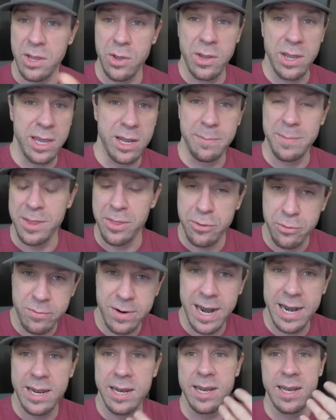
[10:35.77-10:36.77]
You can get them in
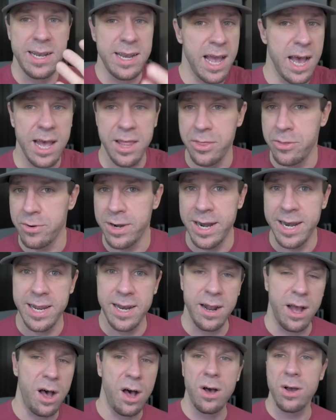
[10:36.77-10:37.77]
threaded and
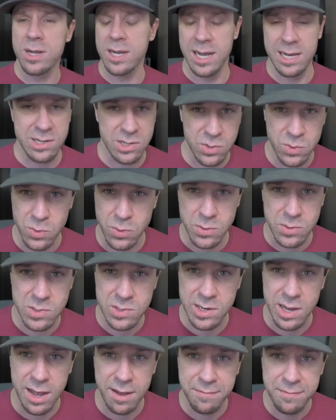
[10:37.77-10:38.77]
non-threaded, all kinds of cool
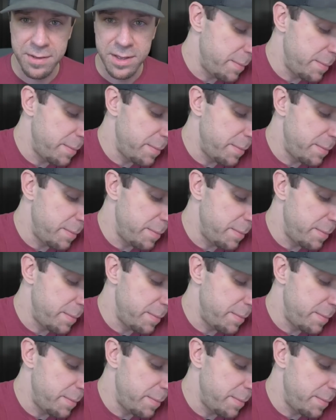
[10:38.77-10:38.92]
stuff.